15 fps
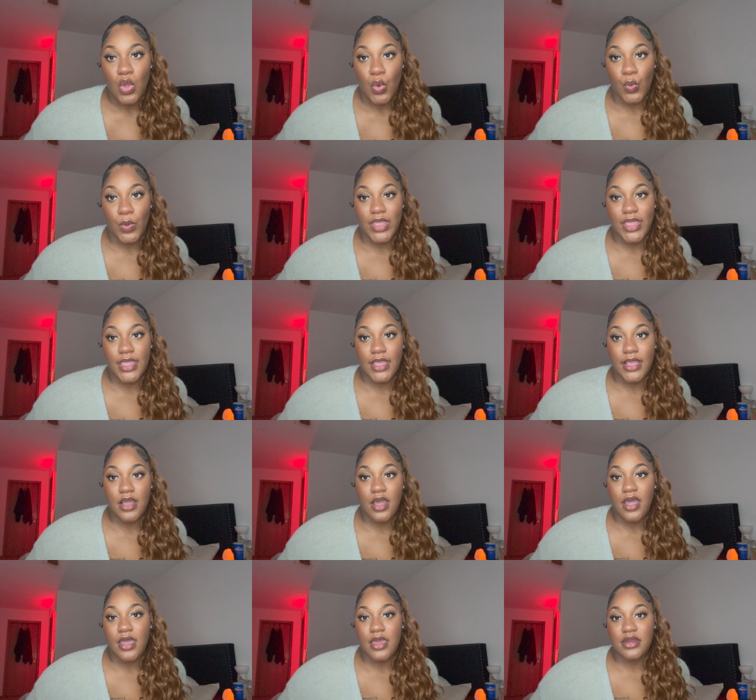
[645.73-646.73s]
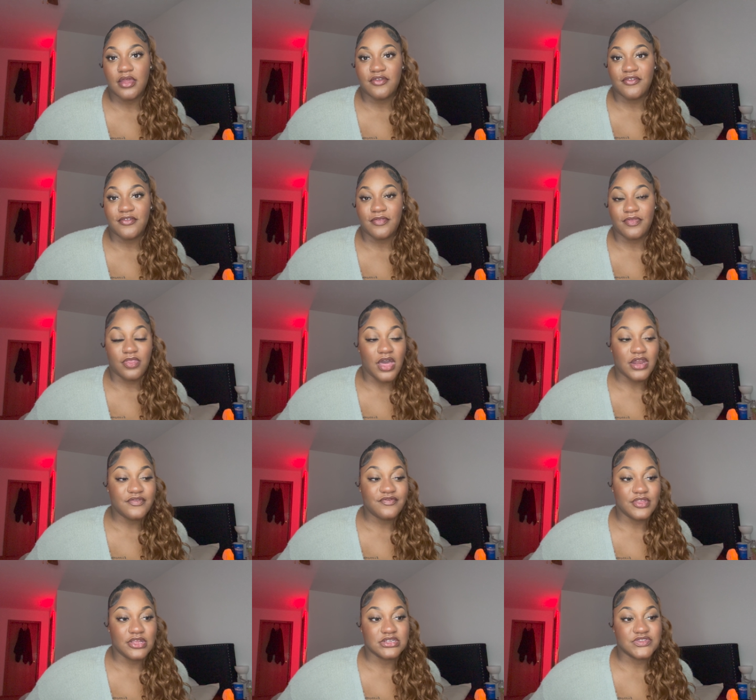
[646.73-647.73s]
we got a lot
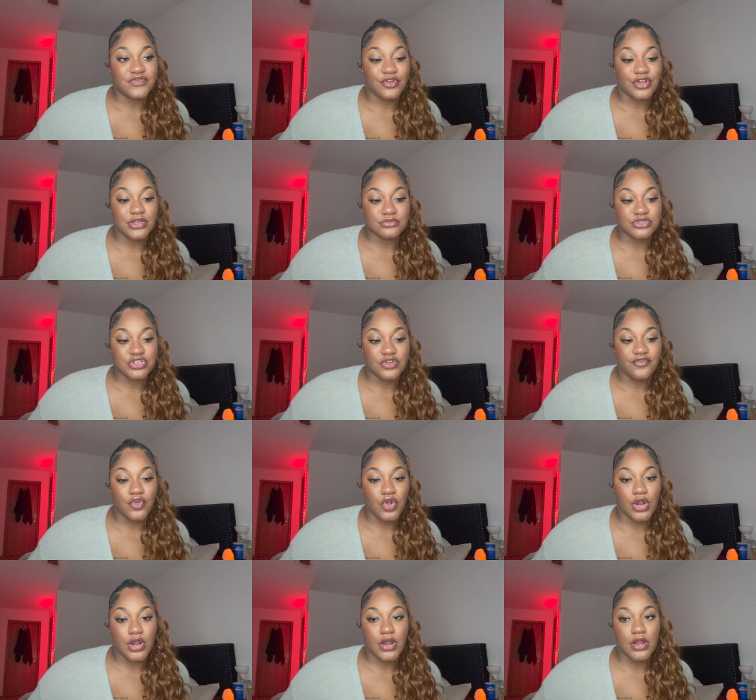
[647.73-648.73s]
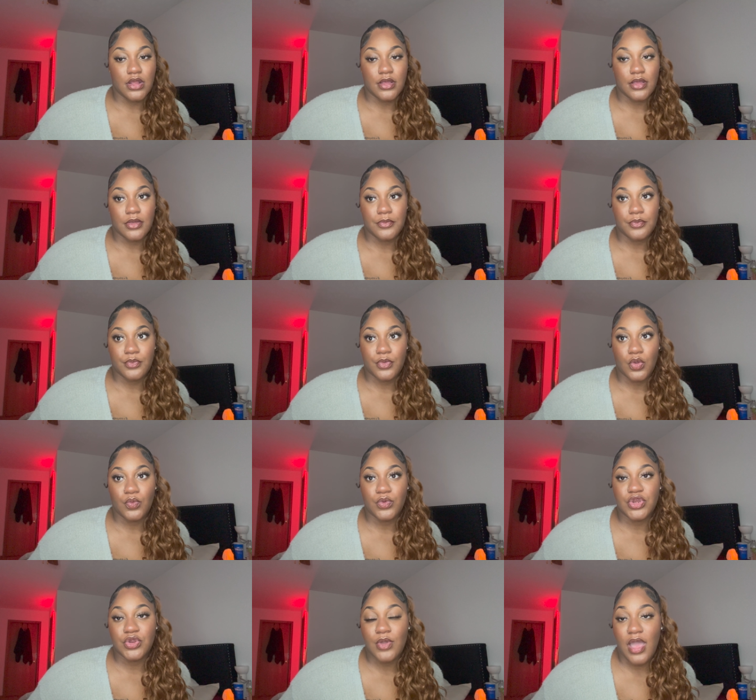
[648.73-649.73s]
of things for him so far um
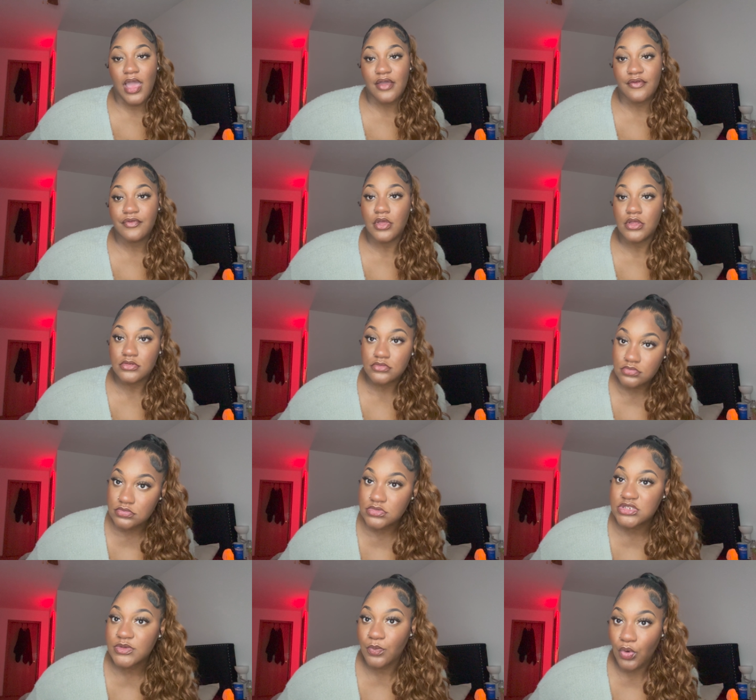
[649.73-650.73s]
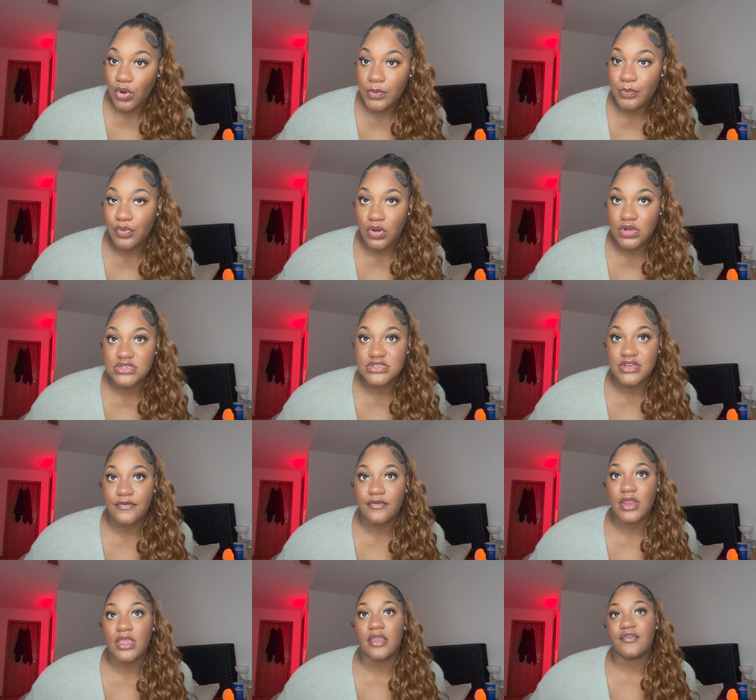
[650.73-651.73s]
we do have some more important
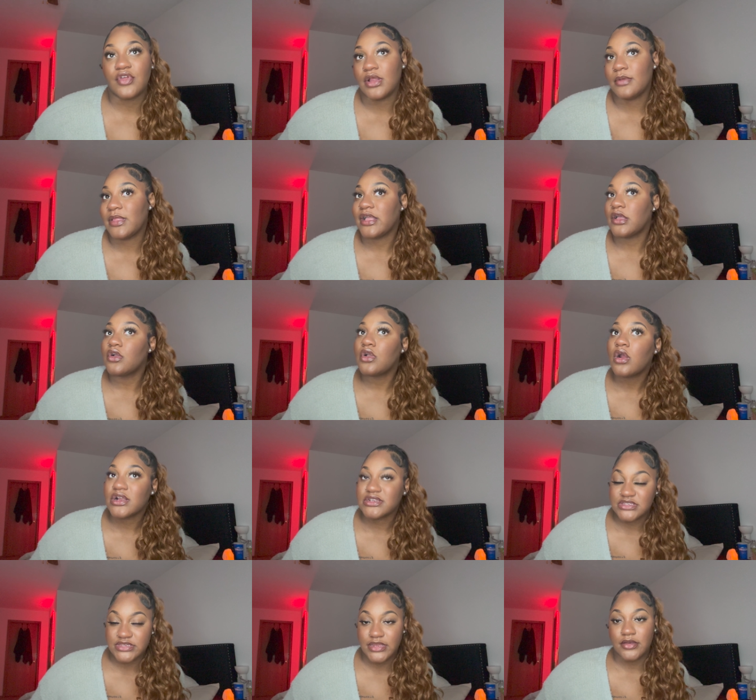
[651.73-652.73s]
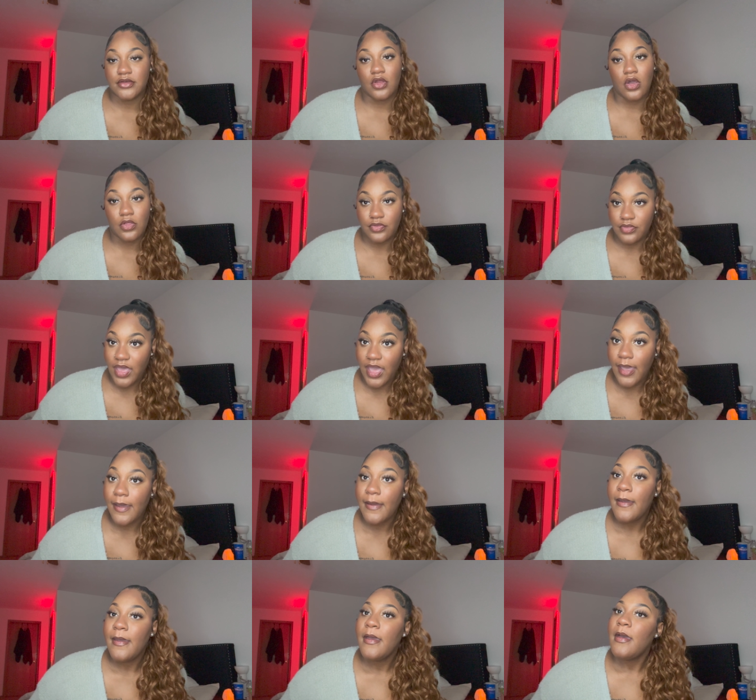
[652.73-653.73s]
stuff to get for him like a car seat and all that
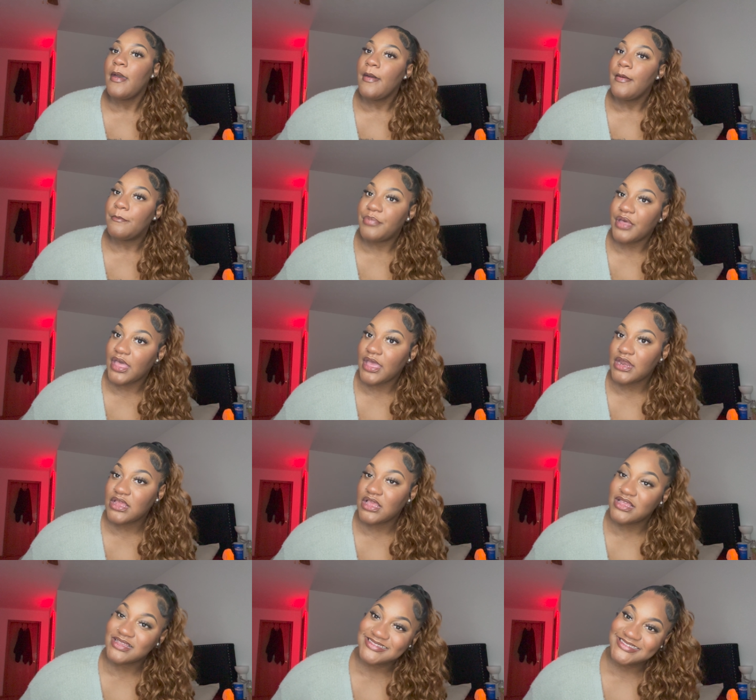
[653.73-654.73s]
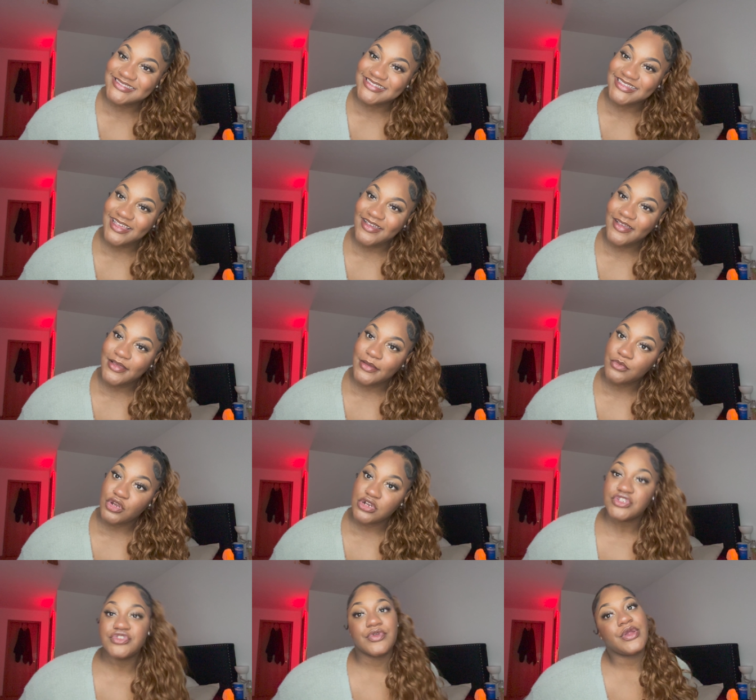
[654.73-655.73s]
but his um,
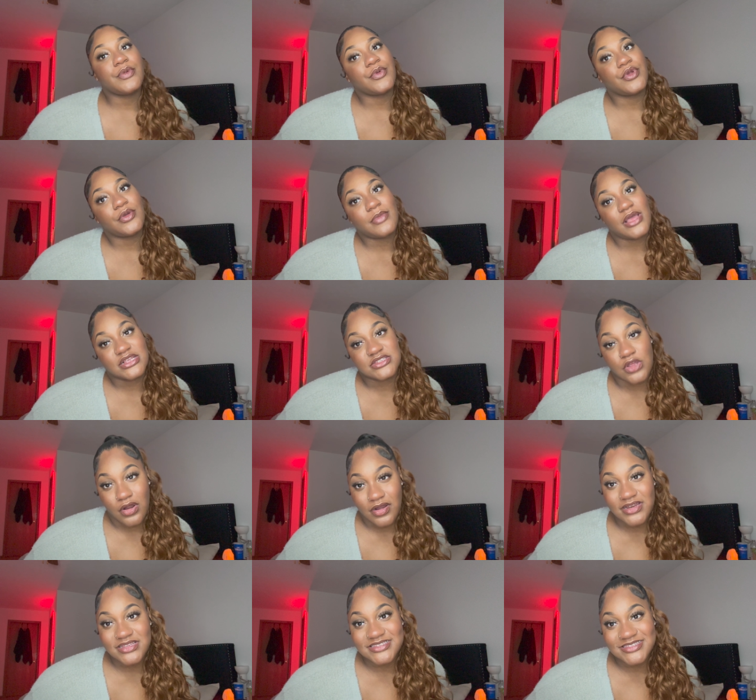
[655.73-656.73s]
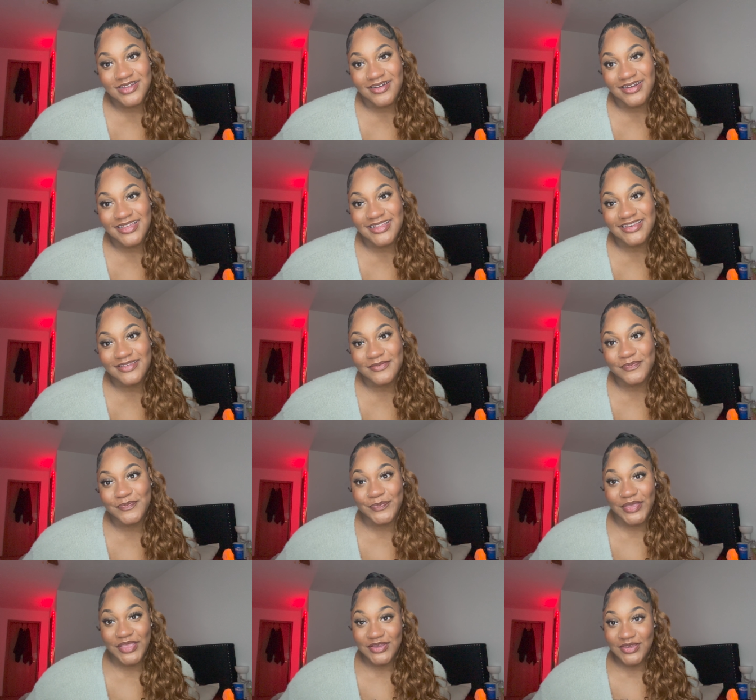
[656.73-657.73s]
nursery room has already started
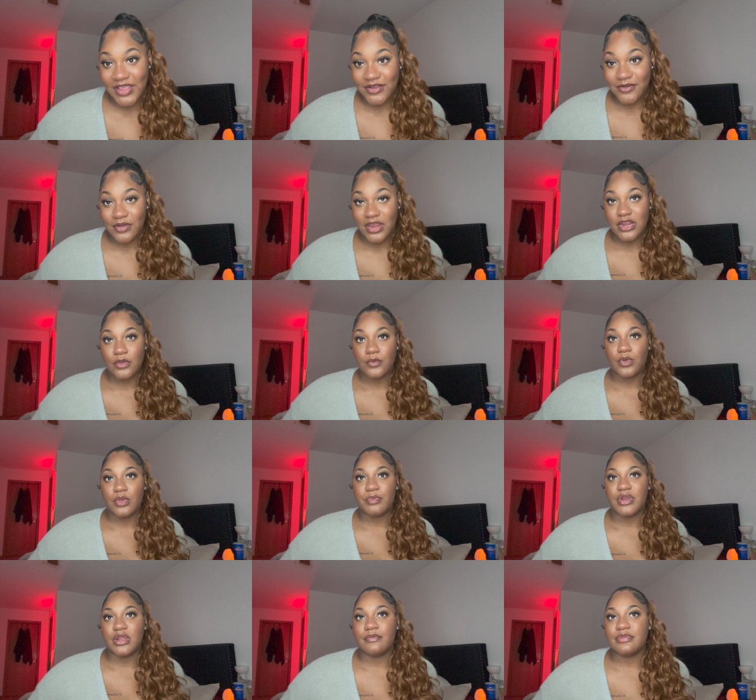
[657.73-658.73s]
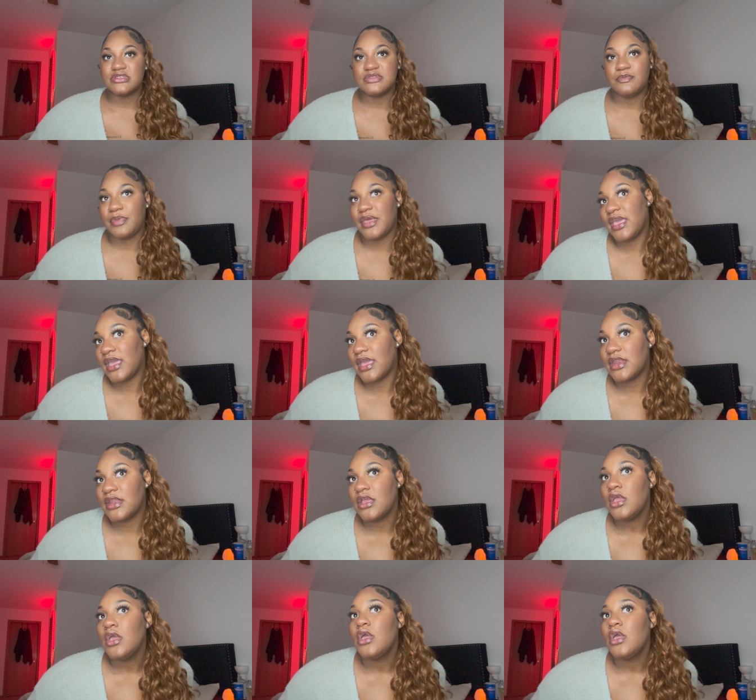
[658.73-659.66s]
being decorated. We put up his bed.